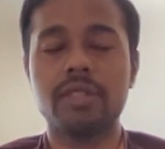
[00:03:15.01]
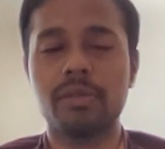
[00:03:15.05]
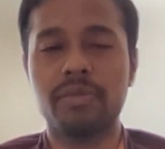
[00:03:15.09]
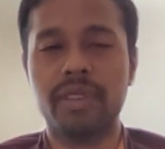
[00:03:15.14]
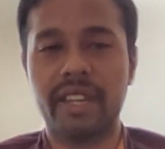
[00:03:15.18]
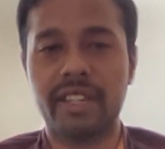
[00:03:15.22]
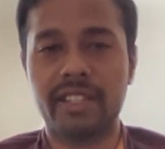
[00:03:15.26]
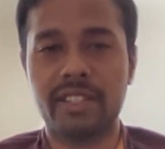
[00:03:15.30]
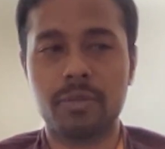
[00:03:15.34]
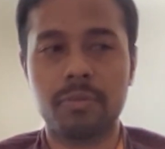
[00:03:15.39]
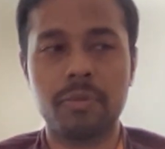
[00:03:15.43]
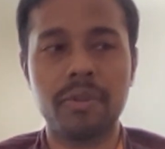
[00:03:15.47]

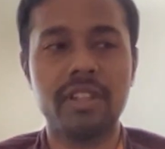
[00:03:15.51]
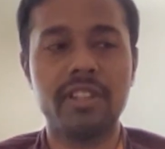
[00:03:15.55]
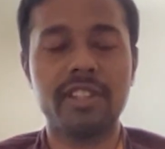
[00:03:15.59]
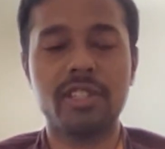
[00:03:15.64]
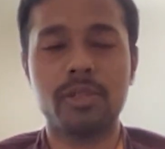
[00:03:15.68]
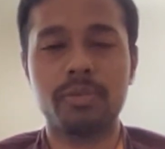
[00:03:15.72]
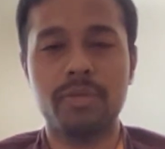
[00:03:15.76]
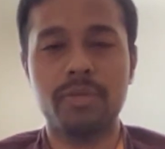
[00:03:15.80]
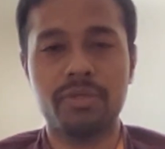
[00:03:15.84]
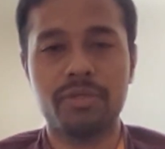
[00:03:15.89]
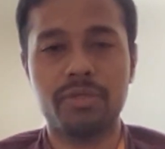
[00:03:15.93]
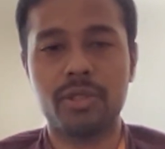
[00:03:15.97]
experience
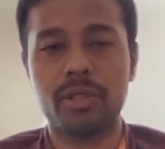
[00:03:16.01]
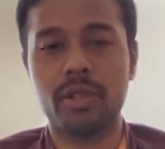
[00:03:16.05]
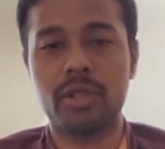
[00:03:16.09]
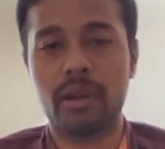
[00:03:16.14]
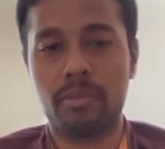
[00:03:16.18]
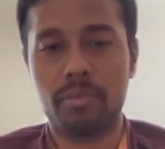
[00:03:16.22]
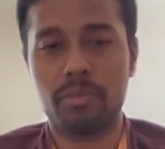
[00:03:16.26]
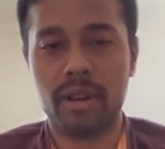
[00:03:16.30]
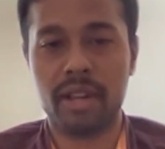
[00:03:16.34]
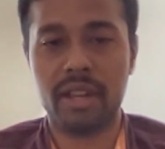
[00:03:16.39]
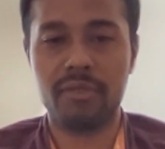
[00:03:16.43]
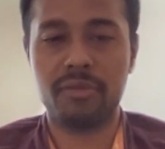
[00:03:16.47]
before you
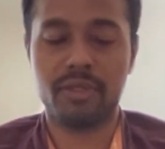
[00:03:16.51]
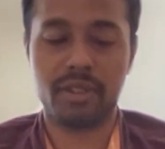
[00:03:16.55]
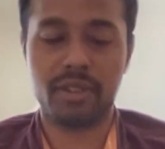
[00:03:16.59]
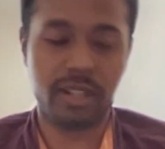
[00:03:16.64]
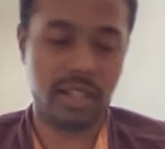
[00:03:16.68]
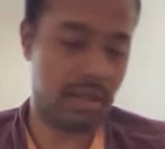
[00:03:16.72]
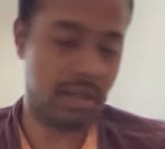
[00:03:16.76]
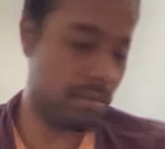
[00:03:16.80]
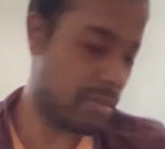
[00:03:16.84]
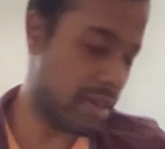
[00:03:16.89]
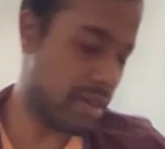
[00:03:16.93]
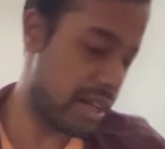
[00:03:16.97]
apply for an
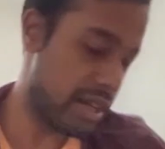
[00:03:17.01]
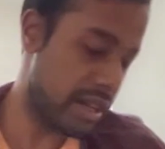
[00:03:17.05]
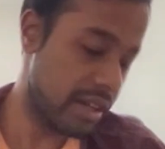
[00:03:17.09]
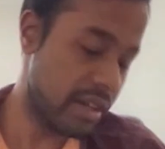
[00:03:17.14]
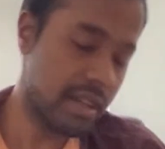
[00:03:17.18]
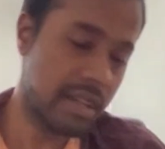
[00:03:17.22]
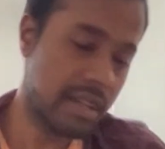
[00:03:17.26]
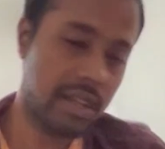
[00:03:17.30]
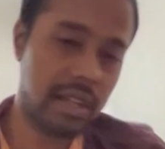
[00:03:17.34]
MBA,